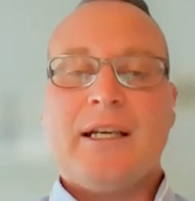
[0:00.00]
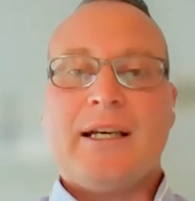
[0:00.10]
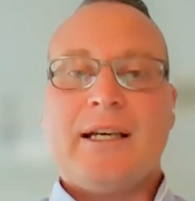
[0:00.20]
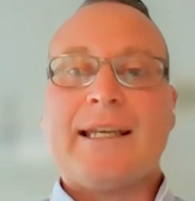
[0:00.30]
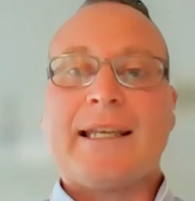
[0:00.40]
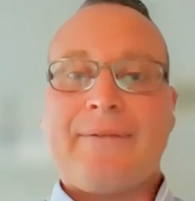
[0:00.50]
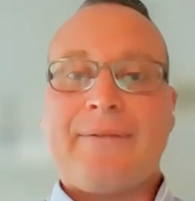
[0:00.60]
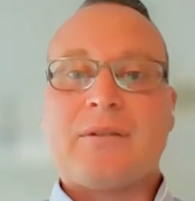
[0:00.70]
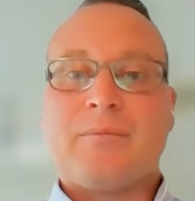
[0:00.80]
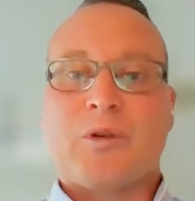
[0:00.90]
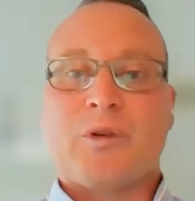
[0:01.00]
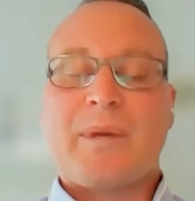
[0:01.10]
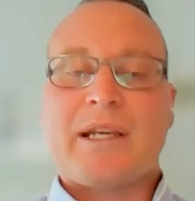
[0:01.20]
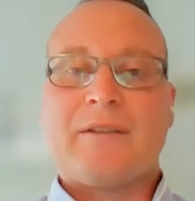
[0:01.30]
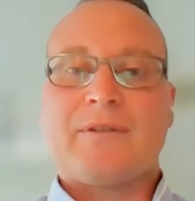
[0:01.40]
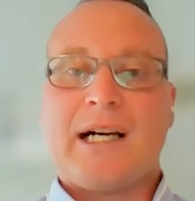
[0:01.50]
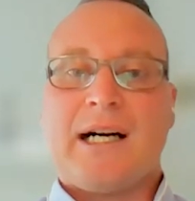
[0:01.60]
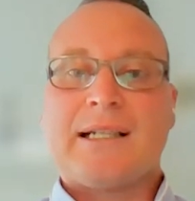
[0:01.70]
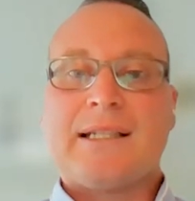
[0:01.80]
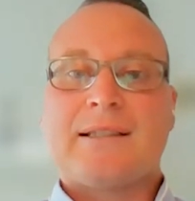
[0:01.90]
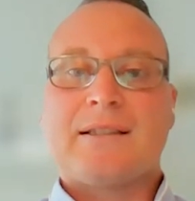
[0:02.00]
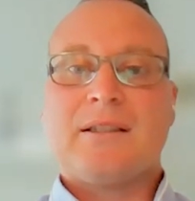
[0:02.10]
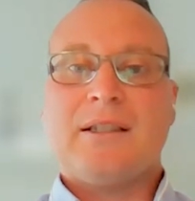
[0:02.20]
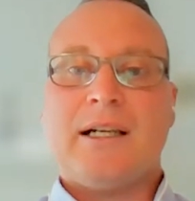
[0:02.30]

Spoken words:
11 prospective targets,